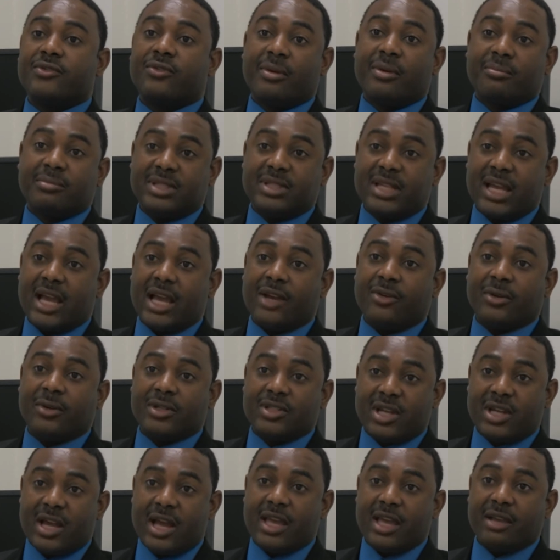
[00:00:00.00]
from dead or
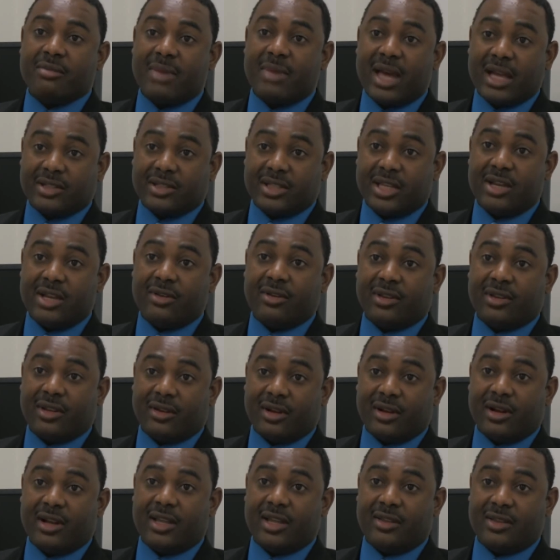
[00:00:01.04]
dying bacteria that
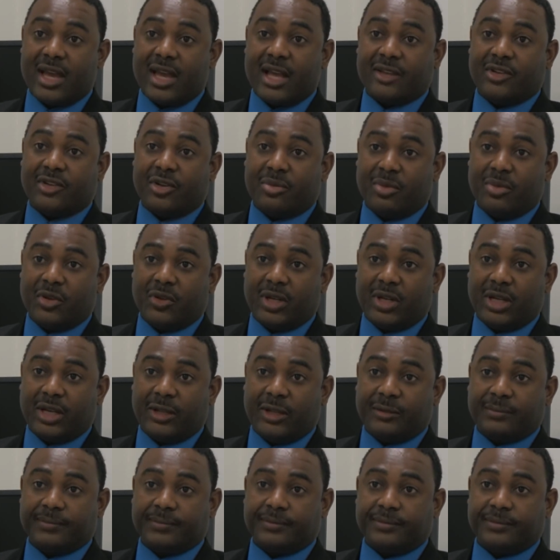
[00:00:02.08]
are in that community.